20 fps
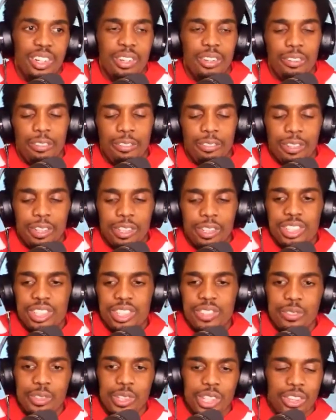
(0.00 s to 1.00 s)

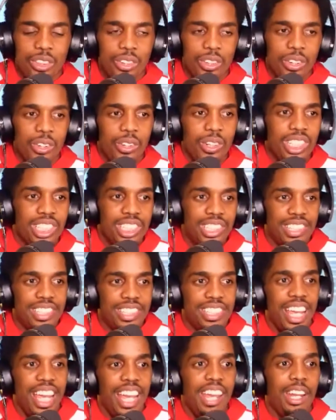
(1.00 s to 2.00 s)
First free throw, just
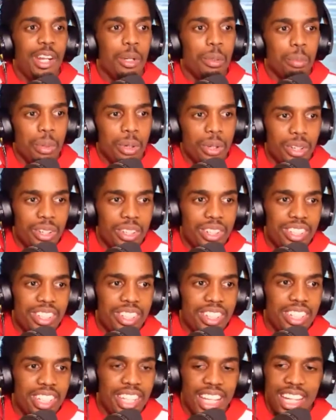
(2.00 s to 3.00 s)
air ball.
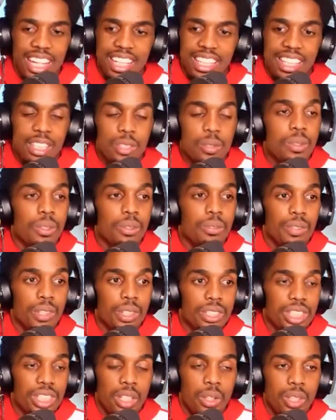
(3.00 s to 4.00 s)
Like this was the
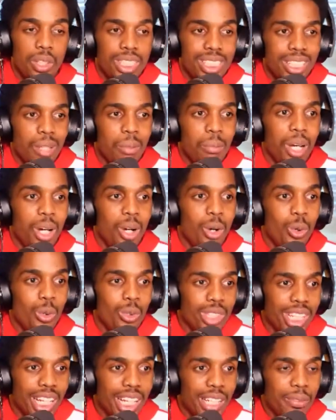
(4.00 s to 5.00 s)
first and only time my whole
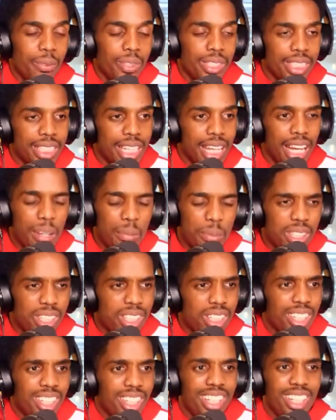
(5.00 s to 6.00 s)
life where this happened.
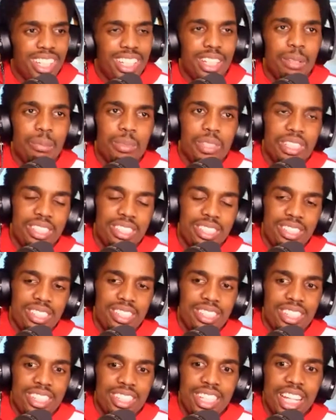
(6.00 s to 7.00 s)
I'm just,
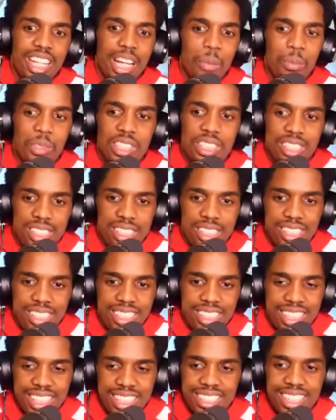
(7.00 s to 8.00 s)
I'm just
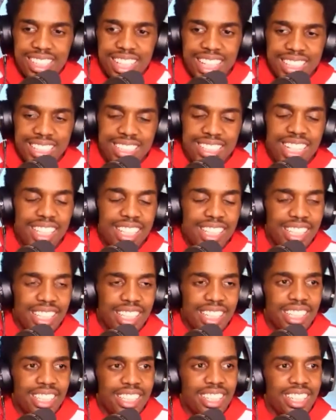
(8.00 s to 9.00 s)
sit like standing
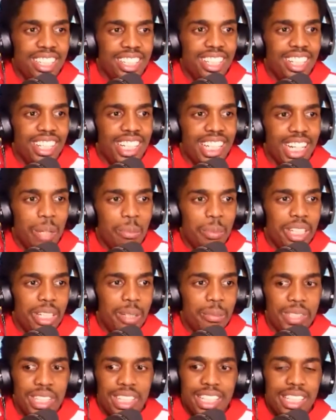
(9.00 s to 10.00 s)
there, and I
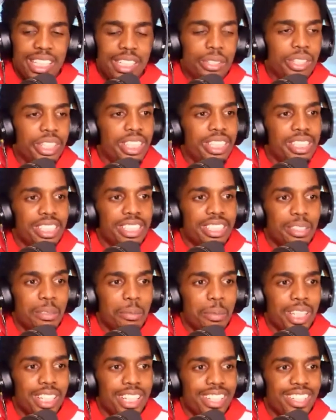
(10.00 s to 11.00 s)
become delirious because I'm
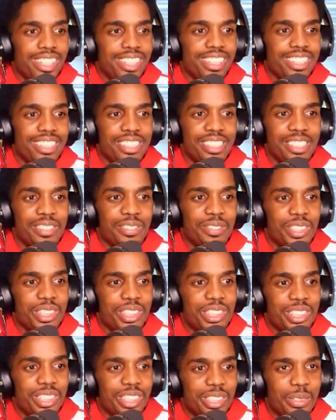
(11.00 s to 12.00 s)
like, this is for
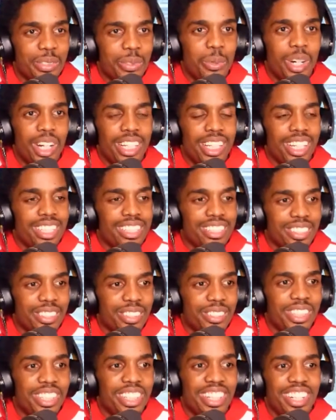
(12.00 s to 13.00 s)
sure the twilight
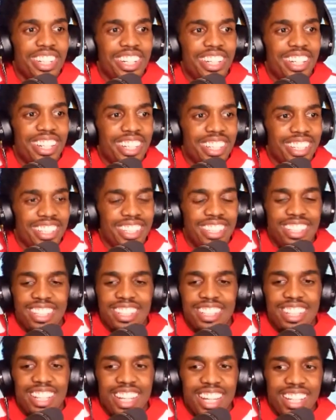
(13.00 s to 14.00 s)
zone and
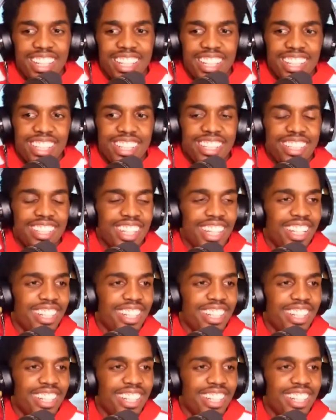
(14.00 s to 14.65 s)
that like